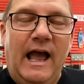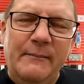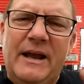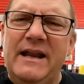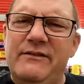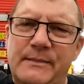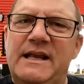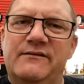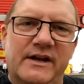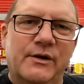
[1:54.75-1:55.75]
I might even
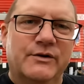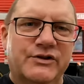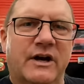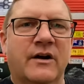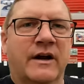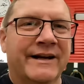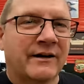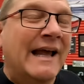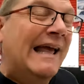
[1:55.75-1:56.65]
make a video and share it on here.